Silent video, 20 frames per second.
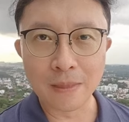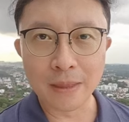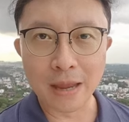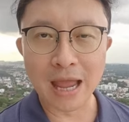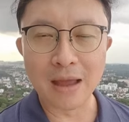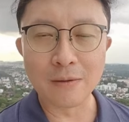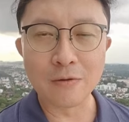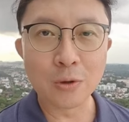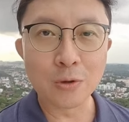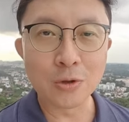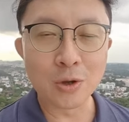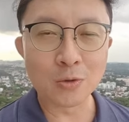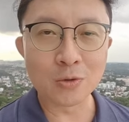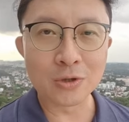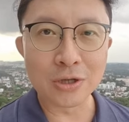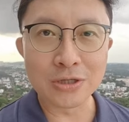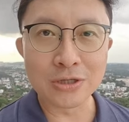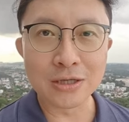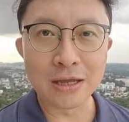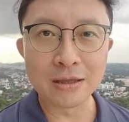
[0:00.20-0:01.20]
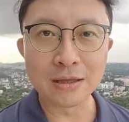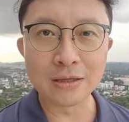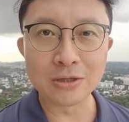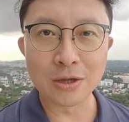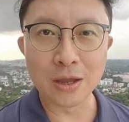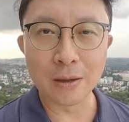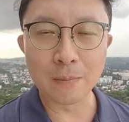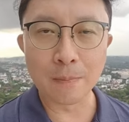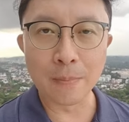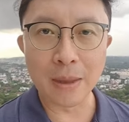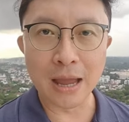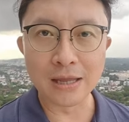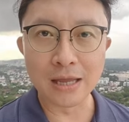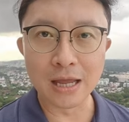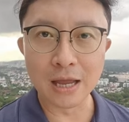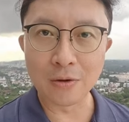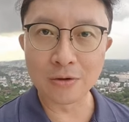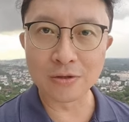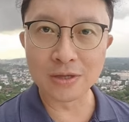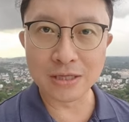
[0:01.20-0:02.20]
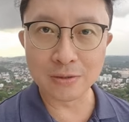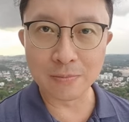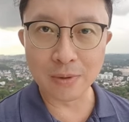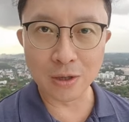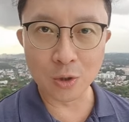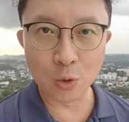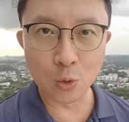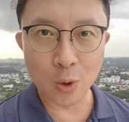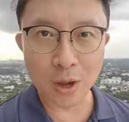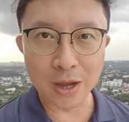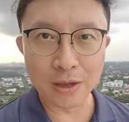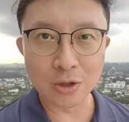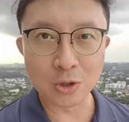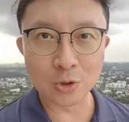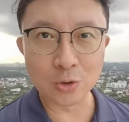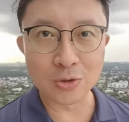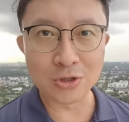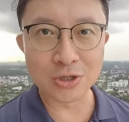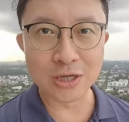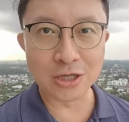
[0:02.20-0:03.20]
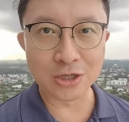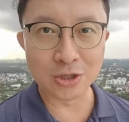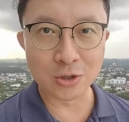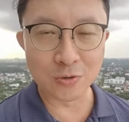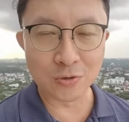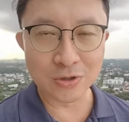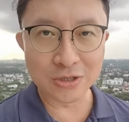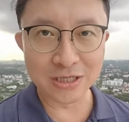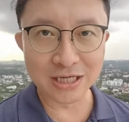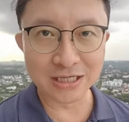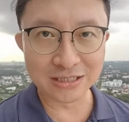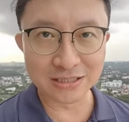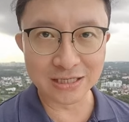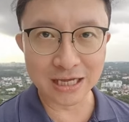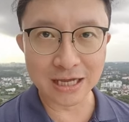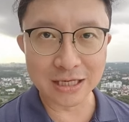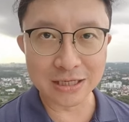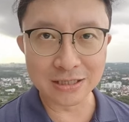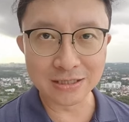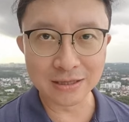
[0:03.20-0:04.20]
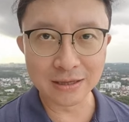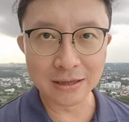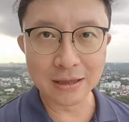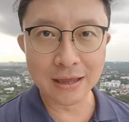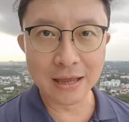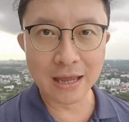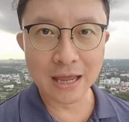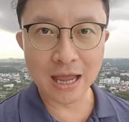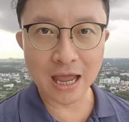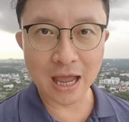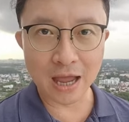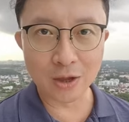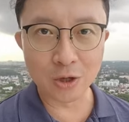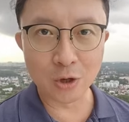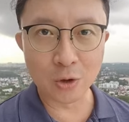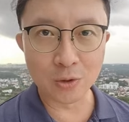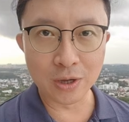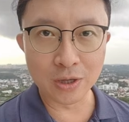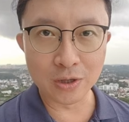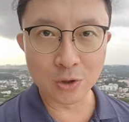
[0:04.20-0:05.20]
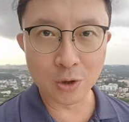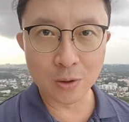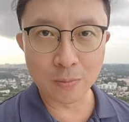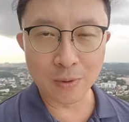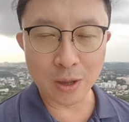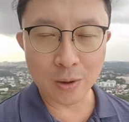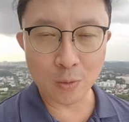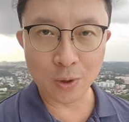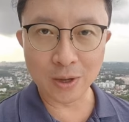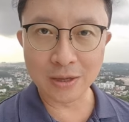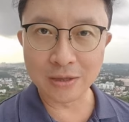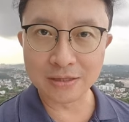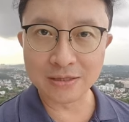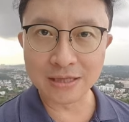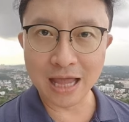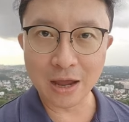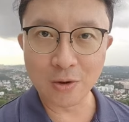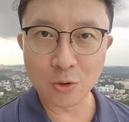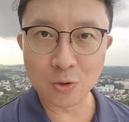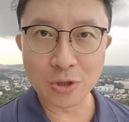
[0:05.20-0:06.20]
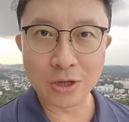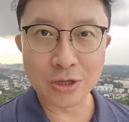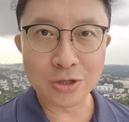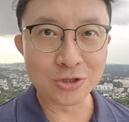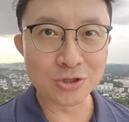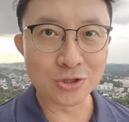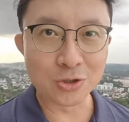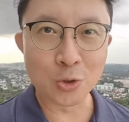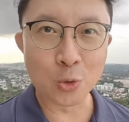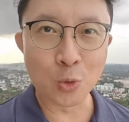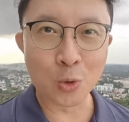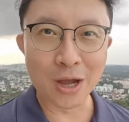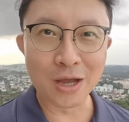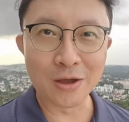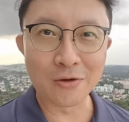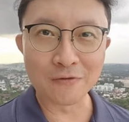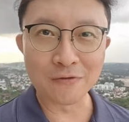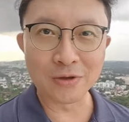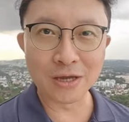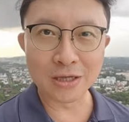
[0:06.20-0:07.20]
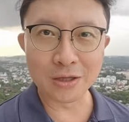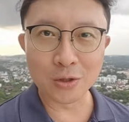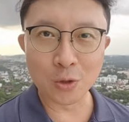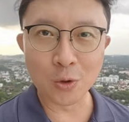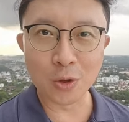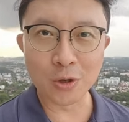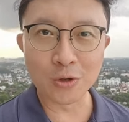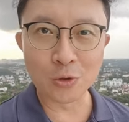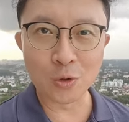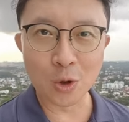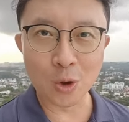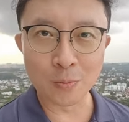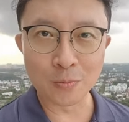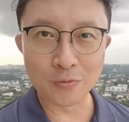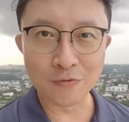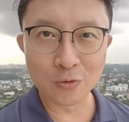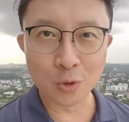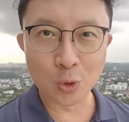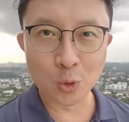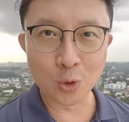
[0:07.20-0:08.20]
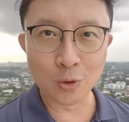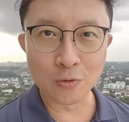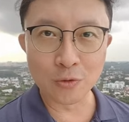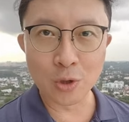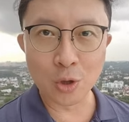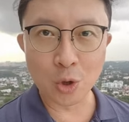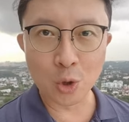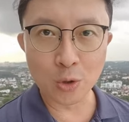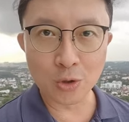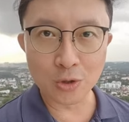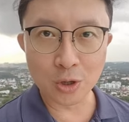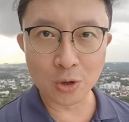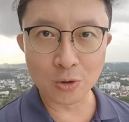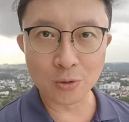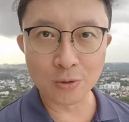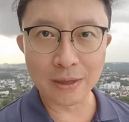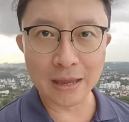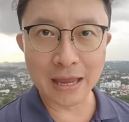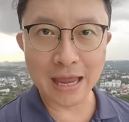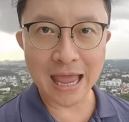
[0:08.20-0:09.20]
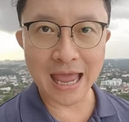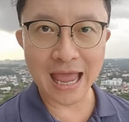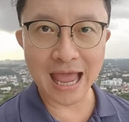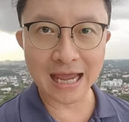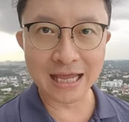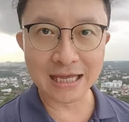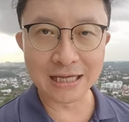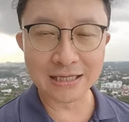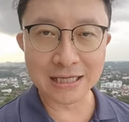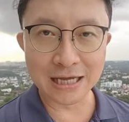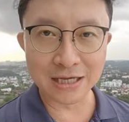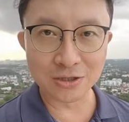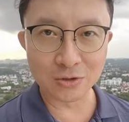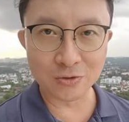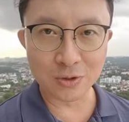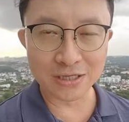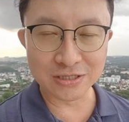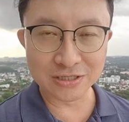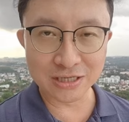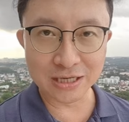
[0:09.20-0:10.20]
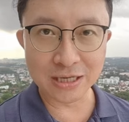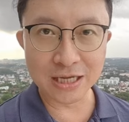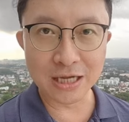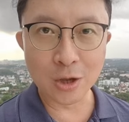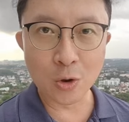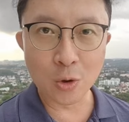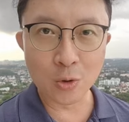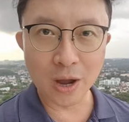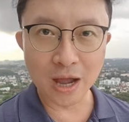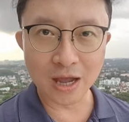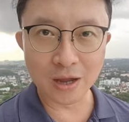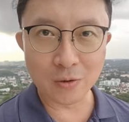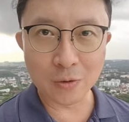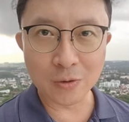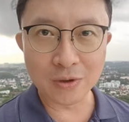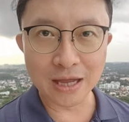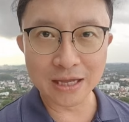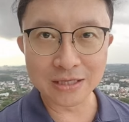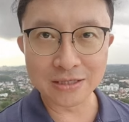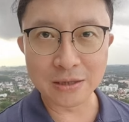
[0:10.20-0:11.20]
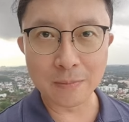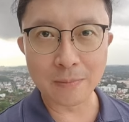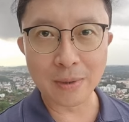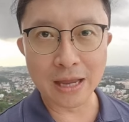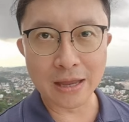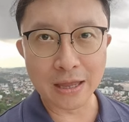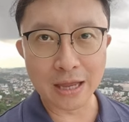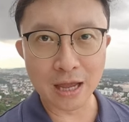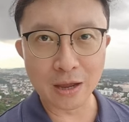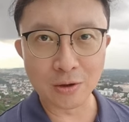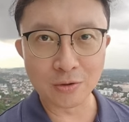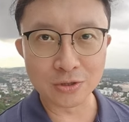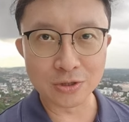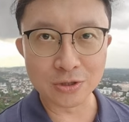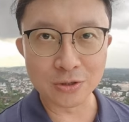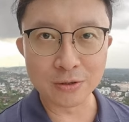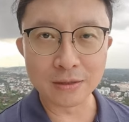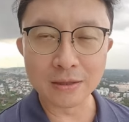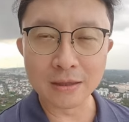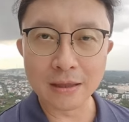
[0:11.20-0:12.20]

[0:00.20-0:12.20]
Have you noticed that the term penthouse has been quite loosely used these days? A unit could be 1,000 square feet on a top floor of a condo and is interestingly crowned as the penthouse.